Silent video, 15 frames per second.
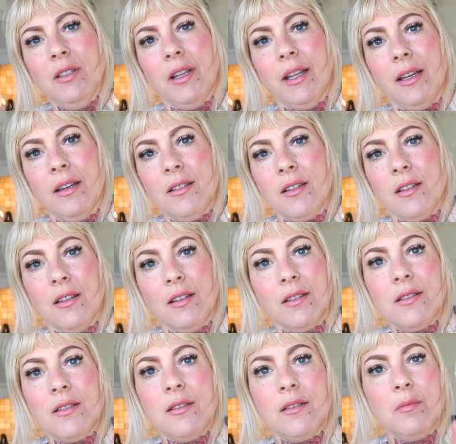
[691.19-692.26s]
a link to
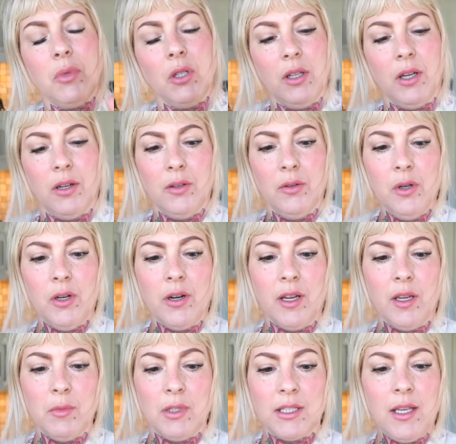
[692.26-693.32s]
this below. Her
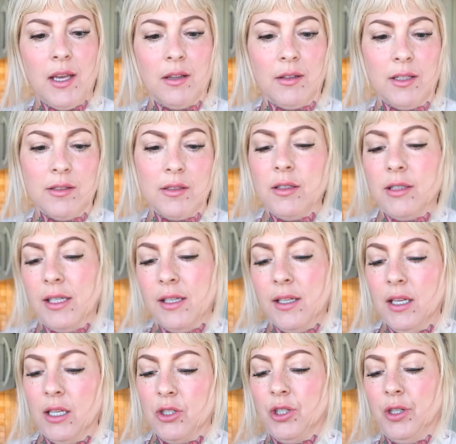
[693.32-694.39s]
name is Kelly's Clean
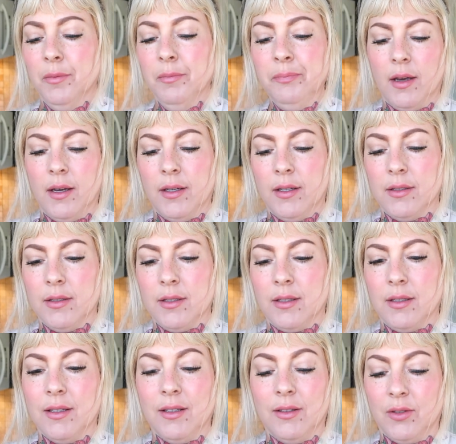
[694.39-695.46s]
Kitchen and
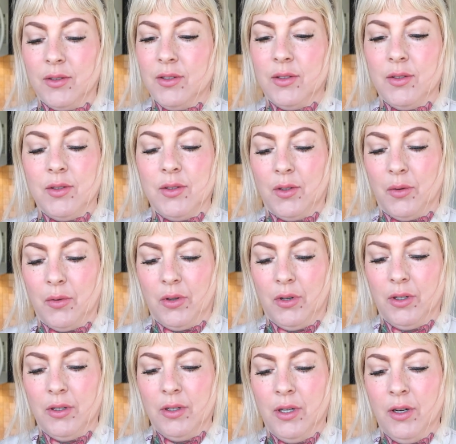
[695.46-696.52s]
it looks so
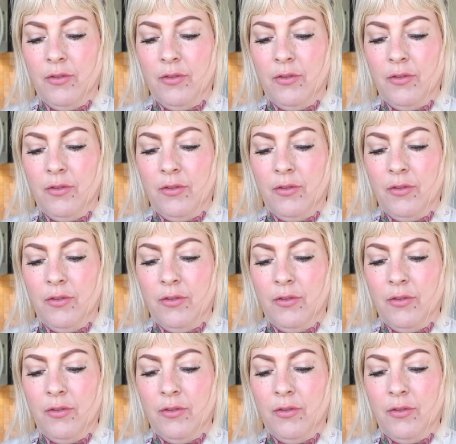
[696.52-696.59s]
good.